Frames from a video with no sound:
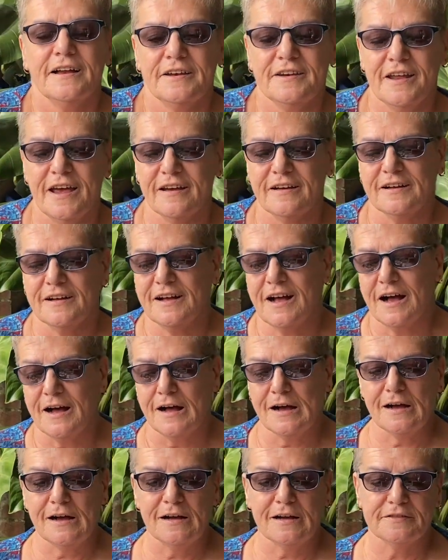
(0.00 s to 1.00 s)
Now,
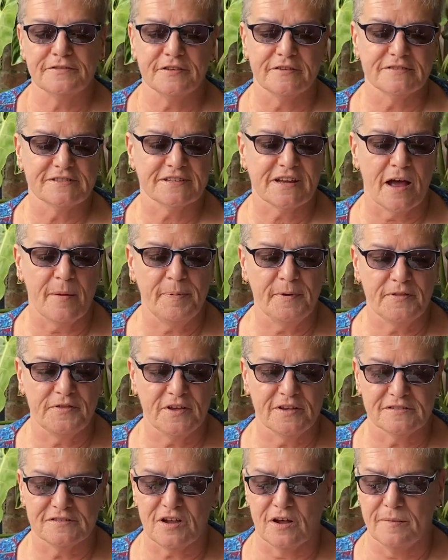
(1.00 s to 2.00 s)
there's a couple of
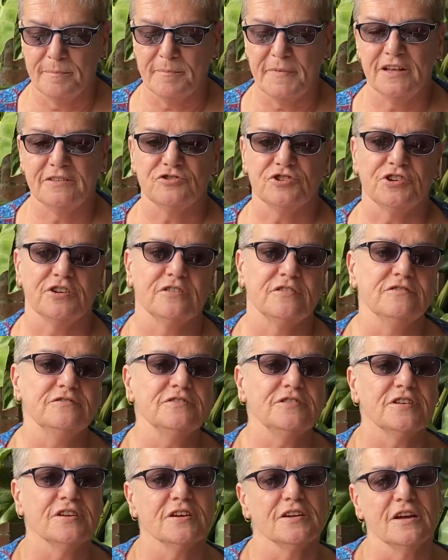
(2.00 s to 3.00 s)
things I
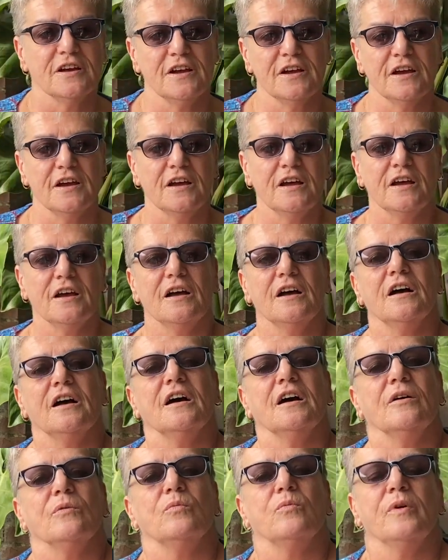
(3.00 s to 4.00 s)
mentioned
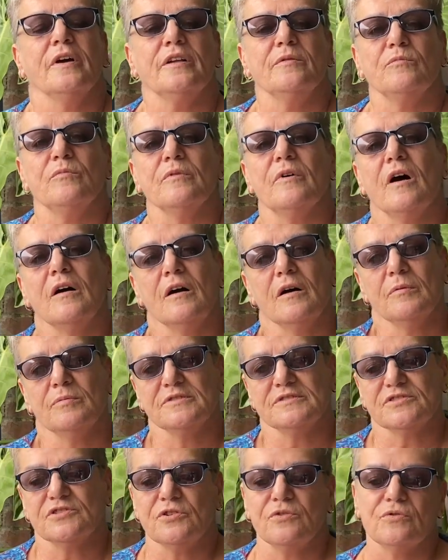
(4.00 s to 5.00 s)
when I
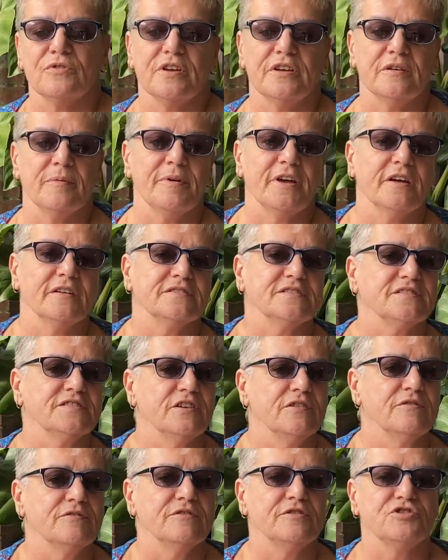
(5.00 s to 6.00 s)
was talking about
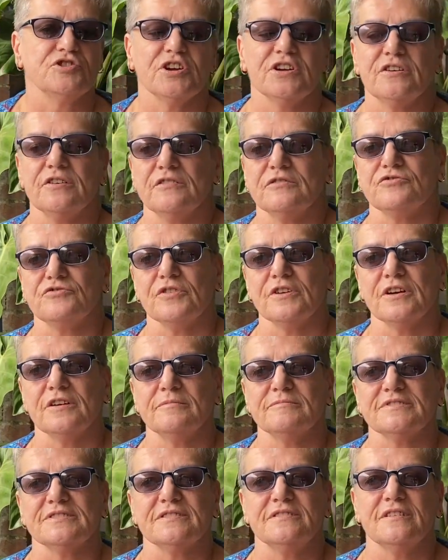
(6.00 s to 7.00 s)
Stealer of
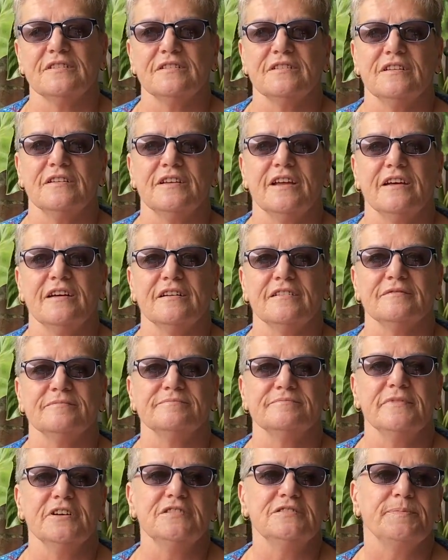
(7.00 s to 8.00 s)
Dreams. Now,
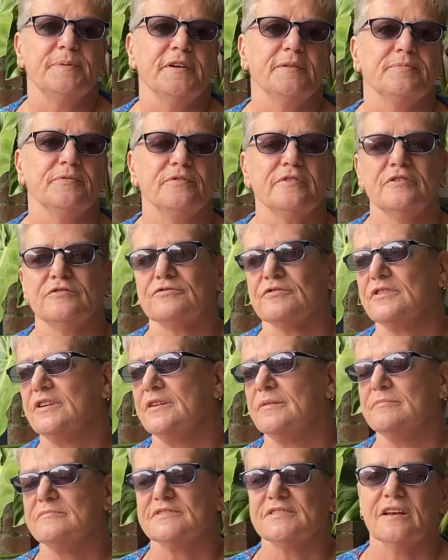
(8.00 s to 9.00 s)
most people, their
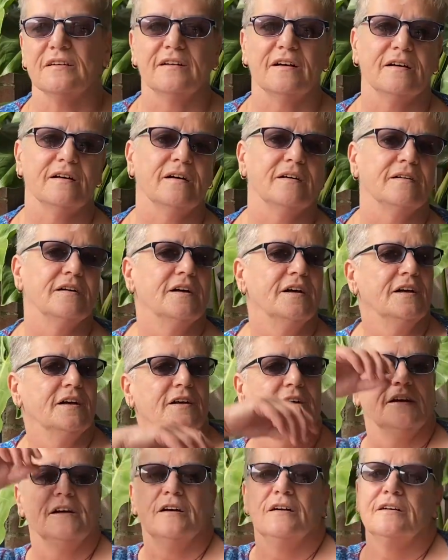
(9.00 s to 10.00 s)
dreams are
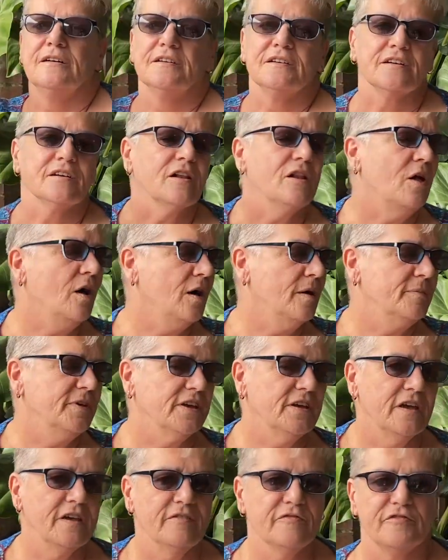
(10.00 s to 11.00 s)

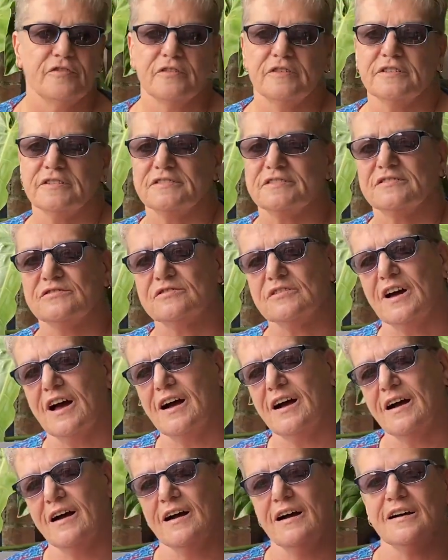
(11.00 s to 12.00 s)
climbing Everest,
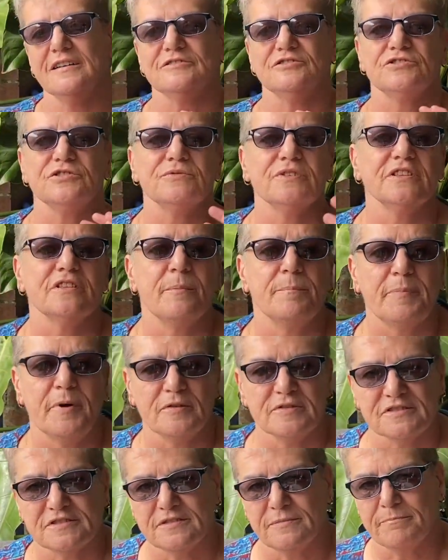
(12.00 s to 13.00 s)
doing the
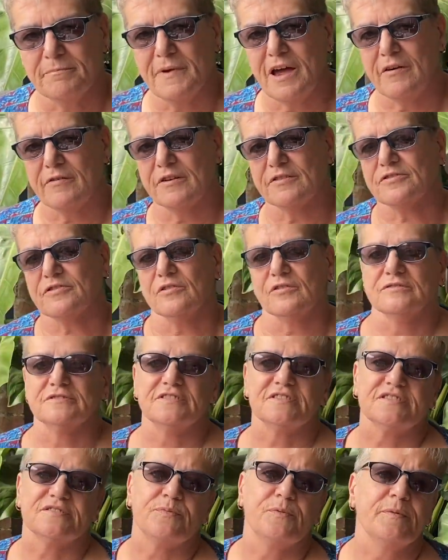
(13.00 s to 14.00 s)
Boston Marathon,
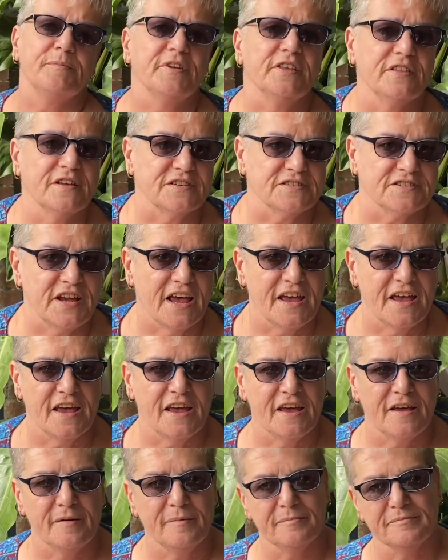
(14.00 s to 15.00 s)
swimming the
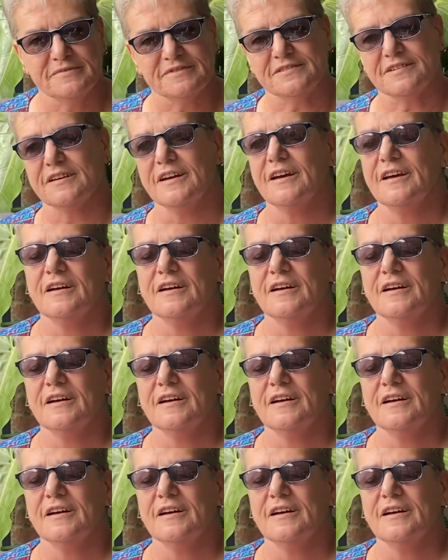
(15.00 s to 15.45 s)
Thames,